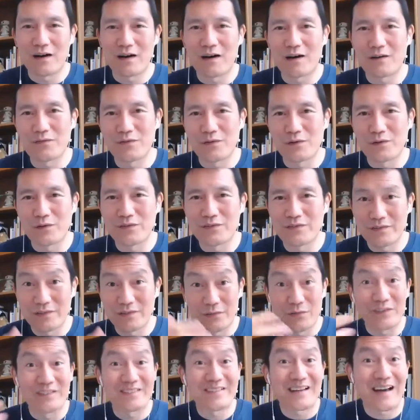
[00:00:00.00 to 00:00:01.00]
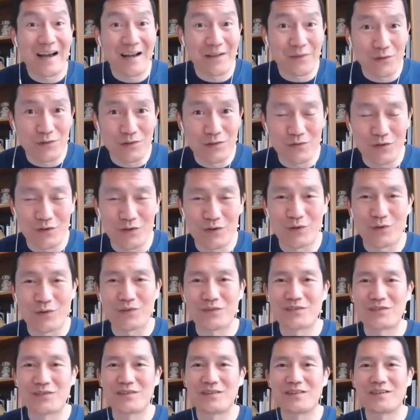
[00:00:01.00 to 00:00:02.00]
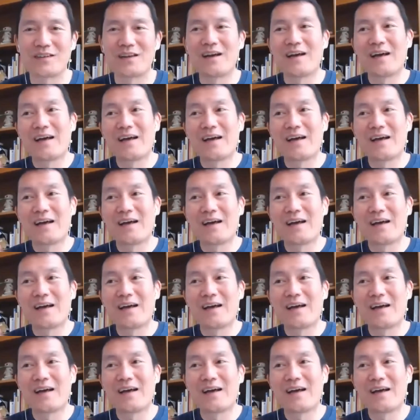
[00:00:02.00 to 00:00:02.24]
offers, different titles of your courses,